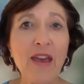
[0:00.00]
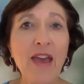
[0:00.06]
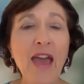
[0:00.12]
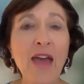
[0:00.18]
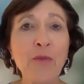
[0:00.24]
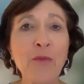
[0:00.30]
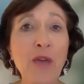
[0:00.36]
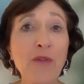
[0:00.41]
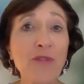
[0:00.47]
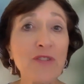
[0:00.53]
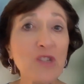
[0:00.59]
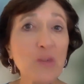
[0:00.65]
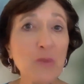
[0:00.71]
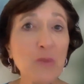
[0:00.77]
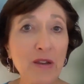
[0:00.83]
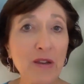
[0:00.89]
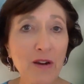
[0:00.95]
And we have a
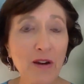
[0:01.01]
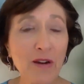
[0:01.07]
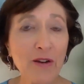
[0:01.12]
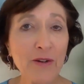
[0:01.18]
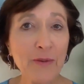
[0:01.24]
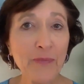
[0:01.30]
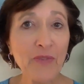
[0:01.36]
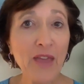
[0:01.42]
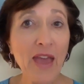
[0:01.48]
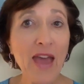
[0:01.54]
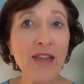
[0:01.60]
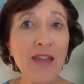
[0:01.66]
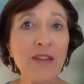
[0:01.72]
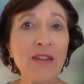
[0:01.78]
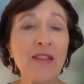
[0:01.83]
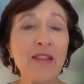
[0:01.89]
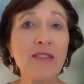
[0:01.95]
speaker
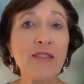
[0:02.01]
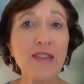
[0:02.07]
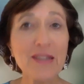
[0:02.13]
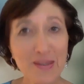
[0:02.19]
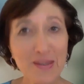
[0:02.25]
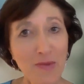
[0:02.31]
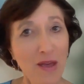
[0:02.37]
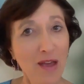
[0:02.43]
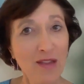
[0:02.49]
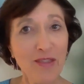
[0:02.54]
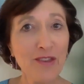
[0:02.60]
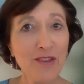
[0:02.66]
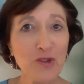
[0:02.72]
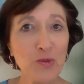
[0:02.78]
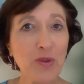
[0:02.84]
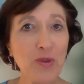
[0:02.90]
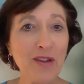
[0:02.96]
and this month, the
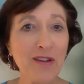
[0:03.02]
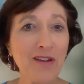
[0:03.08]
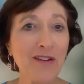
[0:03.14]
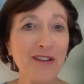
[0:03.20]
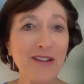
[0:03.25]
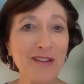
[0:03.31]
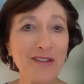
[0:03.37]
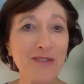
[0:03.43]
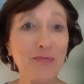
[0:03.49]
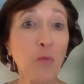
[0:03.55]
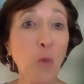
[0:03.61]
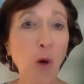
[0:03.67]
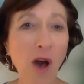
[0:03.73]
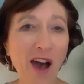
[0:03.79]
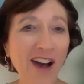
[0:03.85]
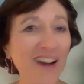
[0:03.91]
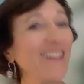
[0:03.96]
speaker is
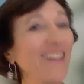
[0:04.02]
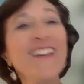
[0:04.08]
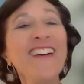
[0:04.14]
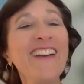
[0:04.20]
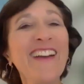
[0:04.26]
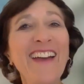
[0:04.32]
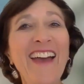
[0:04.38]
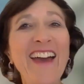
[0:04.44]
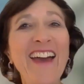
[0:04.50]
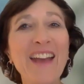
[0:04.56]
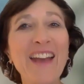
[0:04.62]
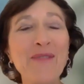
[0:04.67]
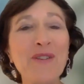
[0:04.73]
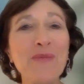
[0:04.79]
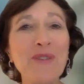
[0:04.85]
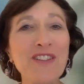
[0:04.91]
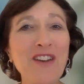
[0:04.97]
moi, and I'm
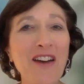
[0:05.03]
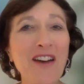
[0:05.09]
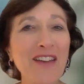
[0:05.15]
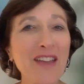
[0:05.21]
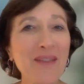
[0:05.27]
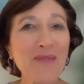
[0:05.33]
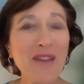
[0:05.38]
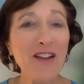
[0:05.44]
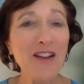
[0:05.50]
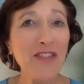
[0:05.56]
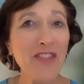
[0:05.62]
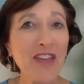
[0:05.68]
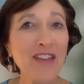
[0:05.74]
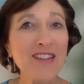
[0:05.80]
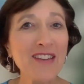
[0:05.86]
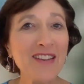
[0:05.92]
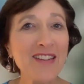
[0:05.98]
going to be talking about
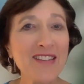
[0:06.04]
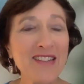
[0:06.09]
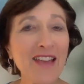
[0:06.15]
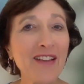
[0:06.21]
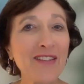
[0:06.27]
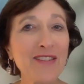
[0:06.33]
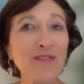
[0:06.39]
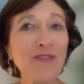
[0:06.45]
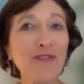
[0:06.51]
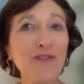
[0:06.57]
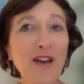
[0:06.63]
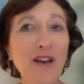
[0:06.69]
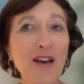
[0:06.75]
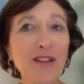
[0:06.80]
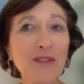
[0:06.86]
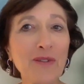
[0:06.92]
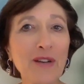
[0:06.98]
authentic sales and
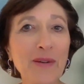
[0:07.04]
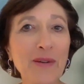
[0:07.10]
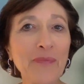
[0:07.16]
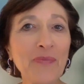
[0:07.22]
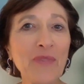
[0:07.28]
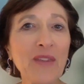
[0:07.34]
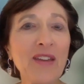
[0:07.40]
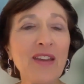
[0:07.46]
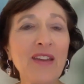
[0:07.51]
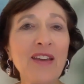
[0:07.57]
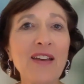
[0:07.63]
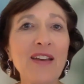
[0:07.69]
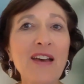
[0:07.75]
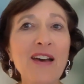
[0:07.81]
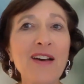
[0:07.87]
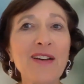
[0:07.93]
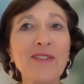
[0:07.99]
follow up,
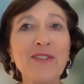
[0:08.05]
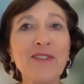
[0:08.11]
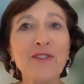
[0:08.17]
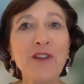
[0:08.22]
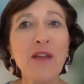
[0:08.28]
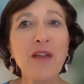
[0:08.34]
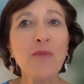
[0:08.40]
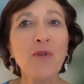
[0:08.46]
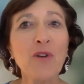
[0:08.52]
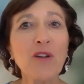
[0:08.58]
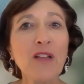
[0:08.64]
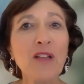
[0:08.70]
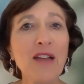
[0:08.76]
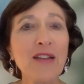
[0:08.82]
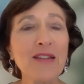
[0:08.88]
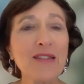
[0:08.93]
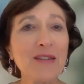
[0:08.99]
uh, create more
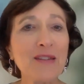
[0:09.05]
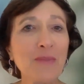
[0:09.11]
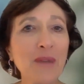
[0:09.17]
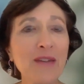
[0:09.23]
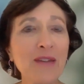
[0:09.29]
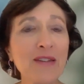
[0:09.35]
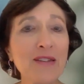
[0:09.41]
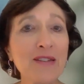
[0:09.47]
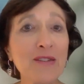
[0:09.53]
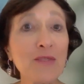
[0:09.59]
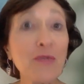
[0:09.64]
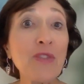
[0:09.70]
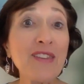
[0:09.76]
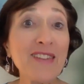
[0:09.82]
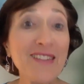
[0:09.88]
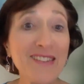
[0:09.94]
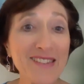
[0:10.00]
clients in abundance with
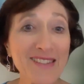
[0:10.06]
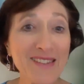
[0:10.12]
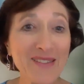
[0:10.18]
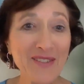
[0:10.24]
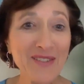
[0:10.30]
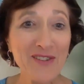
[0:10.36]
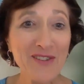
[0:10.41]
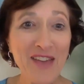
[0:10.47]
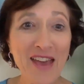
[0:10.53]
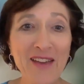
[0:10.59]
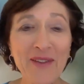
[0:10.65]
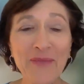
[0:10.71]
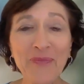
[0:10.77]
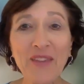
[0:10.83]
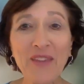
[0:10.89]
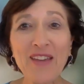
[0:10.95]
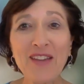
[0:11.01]
ease. Okay.
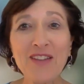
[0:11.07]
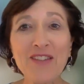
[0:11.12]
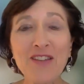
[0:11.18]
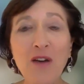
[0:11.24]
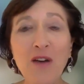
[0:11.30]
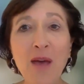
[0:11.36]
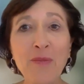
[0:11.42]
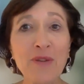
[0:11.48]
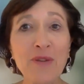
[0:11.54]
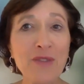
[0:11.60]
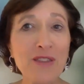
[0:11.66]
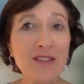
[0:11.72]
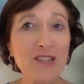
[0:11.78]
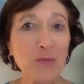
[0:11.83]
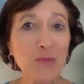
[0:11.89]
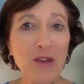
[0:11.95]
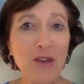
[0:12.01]
So I'm going to be the
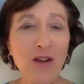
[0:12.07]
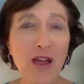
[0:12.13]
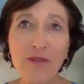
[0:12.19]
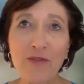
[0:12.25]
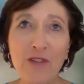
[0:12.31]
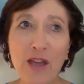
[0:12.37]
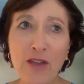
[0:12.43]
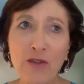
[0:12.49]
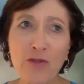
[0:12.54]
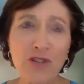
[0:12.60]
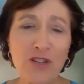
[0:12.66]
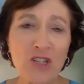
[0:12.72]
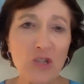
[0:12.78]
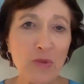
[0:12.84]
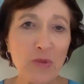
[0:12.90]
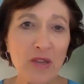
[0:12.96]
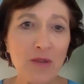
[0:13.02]
speaker. I, I usually
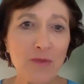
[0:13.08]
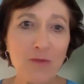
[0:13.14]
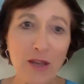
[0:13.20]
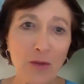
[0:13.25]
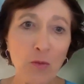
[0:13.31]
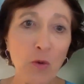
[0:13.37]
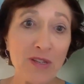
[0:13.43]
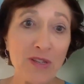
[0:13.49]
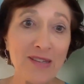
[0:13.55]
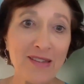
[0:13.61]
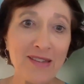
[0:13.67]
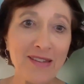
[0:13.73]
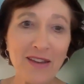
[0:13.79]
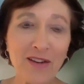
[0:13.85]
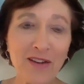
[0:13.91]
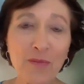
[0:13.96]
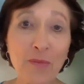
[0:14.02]
speak like once a
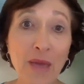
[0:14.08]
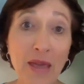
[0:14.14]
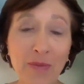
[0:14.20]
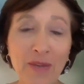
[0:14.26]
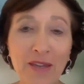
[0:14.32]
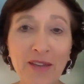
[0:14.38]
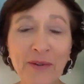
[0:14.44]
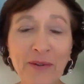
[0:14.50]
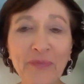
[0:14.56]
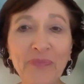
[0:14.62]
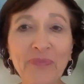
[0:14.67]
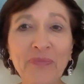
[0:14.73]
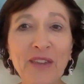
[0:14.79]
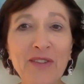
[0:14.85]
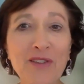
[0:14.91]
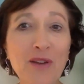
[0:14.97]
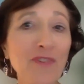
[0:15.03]
year, maybe.
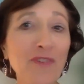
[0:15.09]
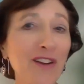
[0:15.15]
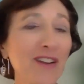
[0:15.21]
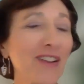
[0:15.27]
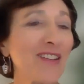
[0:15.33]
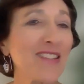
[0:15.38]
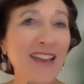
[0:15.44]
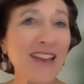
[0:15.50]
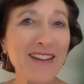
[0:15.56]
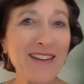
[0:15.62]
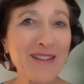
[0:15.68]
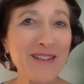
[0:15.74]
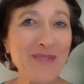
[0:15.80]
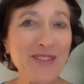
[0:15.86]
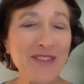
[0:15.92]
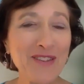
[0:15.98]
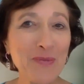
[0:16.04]
So I'm very excited to
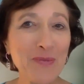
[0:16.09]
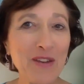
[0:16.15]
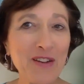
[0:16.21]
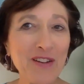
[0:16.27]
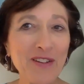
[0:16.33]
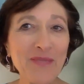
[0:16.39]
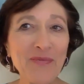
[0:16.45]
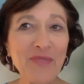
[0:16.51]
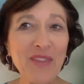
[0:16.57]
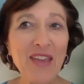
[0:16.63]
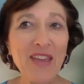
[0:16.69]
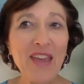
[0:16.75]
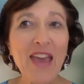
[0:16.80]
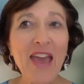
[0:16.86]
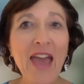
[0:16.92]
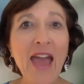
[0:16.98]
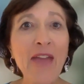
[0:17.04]
be the speaker.
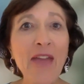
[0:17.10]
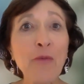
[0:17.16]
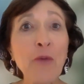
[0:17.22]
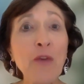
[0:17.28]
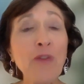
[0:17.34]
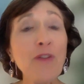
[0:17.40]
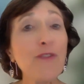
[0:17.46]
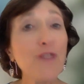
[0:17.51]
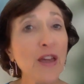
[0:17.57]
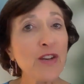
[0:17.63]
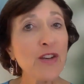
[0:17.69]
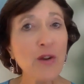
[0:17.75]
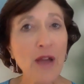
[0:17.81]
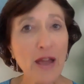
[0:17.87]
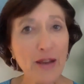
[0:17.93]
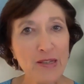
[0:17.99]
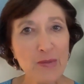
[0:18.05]
And we have a
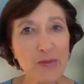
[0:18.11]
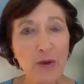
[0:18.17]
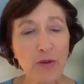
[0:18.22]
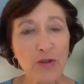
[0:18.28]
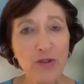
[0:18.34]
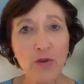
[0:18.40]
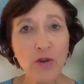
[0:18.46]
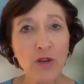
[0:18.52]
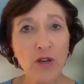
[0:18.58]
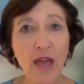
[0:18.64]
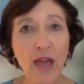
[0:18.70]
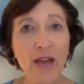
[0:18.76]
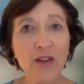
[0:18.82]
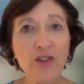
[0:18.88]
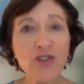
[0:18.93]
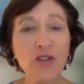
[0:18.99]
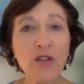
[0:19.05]
vendor expo, so you can
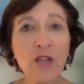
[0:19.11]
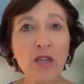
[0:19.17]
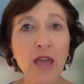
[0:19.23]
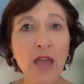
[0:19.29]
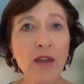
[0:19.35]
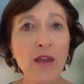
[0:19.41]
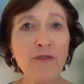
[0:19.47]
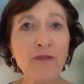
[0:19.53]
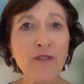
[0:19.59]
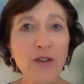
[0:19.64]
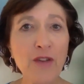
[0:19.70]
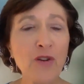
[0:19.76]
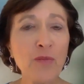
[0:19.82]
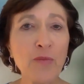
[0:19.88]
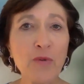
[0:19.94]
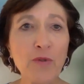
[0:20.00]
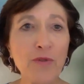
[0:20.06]
actually get a vendor
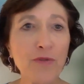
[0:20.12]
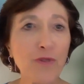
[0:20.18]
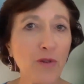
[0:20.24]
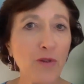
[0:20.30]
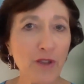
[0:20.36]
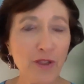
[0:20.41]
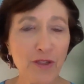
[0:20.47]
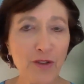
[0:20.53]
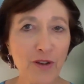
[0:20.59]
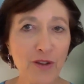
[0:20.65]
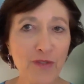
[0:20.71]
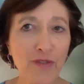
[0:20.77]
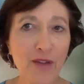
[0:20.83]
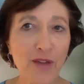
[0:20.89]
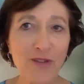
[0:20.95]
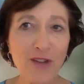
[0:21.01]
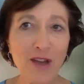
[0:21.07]
booth for only
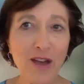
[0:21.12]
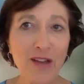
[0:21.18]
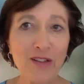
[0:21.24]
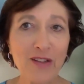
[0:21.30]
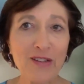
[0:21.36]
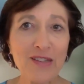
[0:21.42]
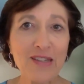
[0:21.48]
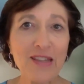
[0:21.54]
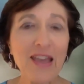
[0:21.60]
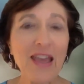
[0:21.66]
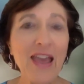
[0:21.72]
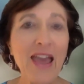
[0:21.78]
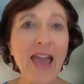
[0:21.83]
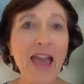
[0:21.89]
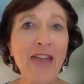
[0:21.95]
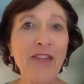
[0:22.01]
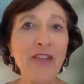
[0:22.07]
$35.
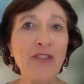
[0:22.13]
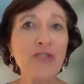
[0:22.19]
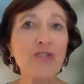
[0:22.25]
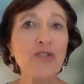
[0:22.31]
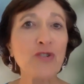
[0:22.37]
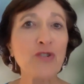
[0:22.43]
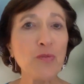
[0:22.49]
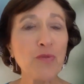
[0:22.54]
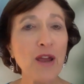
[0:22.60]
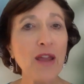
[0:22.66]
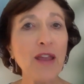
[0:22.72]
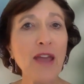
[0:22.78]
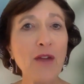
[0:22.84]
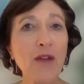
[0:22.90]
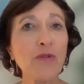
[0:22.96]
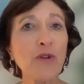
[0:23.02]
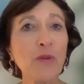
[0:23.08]
And there's two
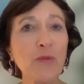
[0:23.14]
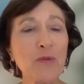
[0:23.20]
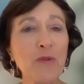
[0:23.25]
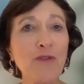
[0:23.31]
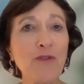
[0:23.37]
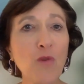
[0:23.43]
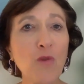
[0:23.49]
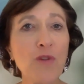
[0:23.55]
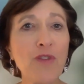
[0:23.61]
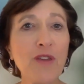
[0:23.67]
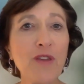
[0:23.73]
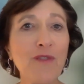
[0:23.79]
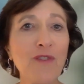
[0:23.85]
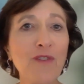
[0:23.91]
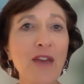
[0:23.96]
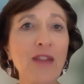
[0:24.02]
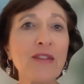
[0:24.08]
breakout rooms before the
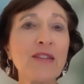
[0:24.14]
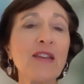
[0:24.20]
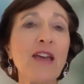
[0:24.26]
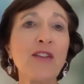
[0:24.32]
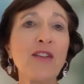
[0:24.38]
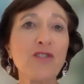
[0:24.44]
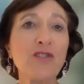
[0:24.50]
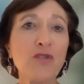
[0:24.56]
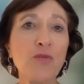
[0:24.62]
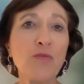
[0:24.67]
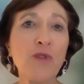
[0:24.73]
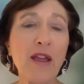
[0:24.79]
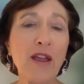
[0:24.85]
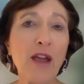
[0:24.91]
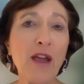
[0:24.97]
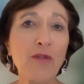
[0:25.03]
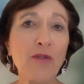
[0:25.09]
event and two
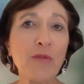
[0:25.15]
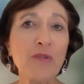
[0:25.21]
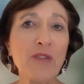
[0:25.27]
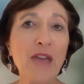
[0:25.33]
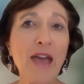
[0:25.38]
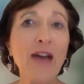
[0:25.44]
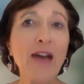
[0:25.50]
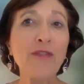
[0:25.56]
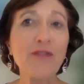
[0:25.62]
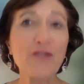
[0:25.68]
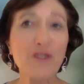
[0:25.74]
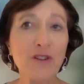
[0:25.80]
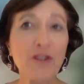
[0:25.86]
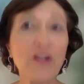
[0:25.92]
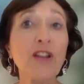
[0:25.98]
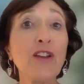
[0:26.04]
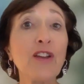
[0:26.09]
breakout rooms
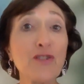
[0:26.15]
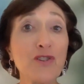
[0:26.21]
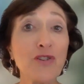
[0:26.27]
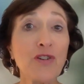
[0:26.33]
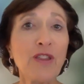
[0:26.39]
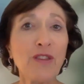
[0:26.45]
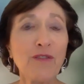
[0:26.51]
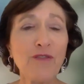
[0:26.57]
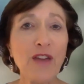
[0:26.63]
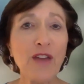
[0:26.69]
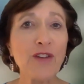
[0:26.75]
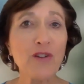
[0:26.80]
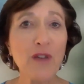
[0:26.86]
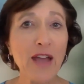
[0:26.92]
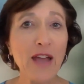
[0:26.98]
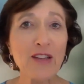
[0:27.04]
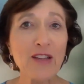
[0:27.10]
after during the
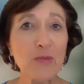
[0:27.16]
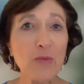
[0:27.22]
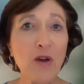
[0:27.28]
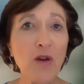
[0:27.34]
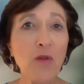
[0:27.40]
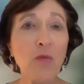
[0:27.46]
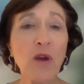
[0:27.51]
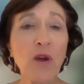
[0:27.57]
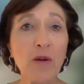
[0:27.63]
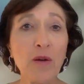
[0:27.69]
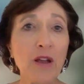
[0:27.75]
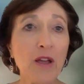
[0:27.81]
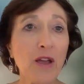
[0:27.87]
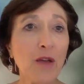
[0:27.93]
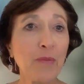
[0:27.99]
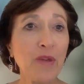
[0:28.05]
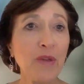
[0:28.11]
vendor expo where
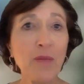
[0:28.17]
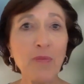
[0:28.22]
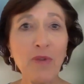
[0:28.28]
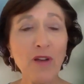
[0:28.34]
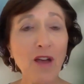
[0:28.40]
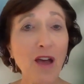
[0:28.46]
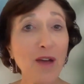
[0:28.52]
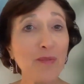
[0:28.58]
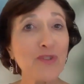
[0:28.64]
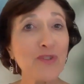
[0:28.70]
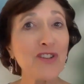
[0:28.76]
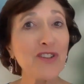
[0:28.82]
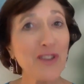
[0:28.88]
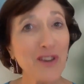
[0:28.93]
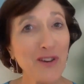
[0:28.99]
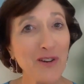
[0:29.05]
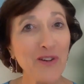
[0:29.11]
people come to
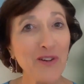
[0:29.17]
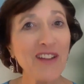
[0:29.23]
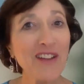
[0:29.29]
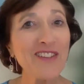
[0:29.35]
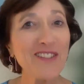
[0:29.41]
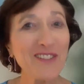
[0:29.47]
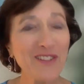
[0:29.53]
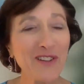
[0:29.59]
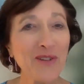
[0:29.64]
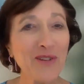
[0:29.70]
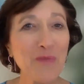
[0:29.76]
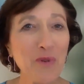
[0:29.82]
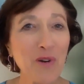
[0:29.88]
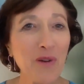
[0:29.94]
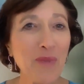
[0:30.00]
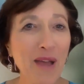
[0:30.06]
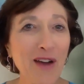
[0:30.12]
you to learn
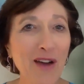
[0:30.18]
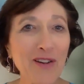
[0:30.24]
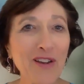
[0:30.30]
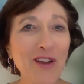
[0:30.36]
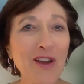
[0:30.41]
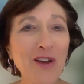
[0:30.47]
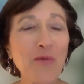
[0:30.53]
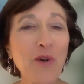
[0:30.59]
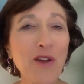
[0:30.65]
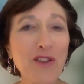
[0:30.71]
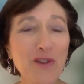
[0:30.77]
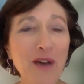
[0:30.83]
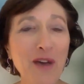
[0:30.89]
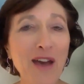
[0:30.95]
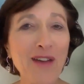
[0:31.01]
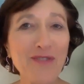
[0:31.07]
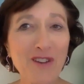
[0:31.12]
more about what you
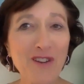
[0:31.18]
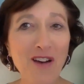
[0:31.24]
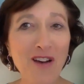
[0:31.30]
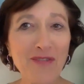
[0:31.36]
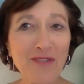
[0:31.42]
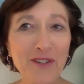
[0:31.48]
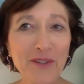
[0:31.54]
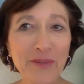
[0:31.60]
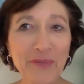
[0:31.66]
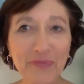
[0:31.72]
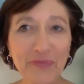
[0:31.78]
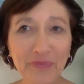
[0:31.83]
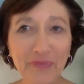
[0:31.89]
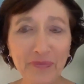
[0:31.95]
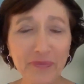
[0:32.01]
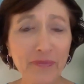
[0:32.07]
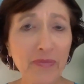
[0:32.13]
have to offer.
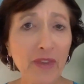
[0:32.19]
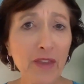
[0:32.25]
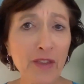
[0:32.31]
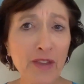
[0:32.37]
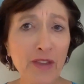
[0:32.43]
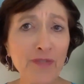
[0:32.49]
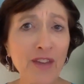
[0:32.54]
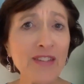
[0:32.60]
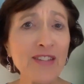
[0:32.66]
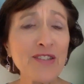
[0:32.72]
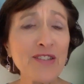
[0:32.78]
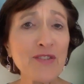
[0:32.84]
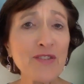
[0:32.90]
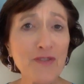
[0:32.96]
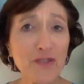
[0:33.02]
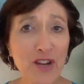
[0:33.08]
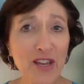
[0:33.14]
The event is
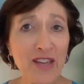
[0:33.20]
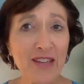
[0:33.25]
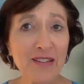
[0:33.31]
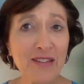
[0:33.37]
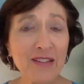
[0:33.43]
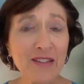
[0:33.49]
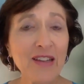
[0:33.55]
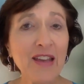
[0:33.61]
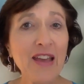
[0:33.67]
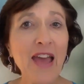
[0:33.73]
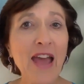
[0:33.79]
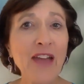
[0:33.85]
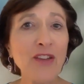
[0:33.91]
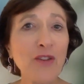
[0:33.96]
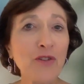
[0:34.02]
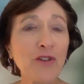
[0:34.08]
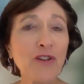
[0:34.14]
free
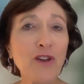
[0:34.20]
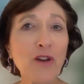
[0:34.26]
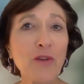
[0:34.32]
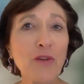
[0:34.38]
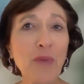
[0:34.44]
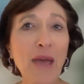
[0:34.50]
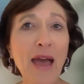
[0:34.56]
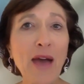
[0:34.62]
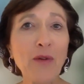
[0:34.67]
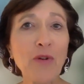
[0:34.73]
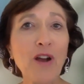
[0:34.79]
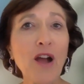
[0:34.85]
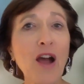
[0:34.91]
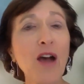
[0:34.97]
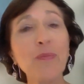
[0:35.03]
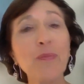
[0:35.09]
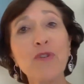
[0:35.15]
and you can go to
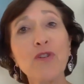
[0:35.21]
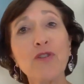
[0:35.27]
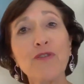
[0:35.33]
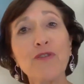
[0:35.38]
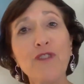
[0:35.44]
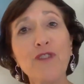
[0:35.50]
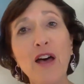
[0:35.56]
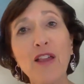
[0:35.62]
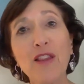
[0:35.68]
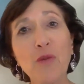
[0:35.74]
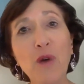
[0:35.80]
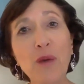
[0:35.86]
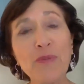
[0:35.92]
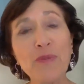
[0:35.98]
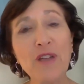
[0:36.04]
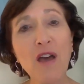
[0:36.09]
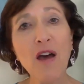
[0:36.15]

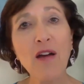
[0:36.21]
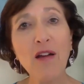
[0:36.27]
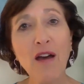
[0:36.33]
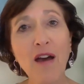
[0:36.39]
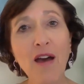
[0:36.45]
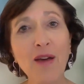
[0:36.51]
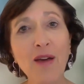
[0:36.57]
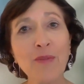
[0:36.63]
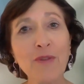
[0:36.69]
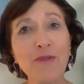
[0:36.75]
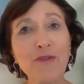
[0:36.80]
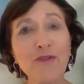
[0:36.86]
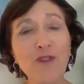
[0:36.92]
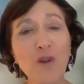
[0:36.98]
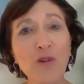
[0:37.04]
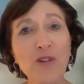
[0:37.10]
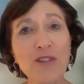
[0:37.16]
powerupyourfollowup.com
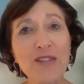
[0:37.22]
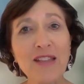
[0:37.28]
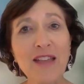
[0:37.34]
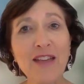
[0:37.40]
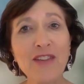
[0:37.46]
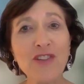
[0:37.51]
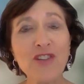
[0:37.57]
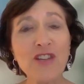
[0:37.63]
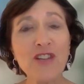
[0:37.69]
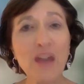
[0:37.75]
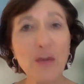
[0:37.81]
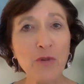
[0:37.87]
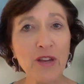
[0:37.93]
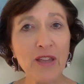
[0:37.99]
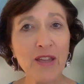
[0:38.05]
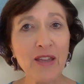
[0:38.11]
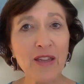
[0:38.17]
forward slash
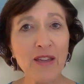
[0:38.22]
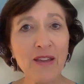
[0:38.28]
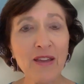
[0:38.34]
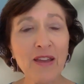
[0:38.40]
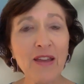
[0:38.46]
networking,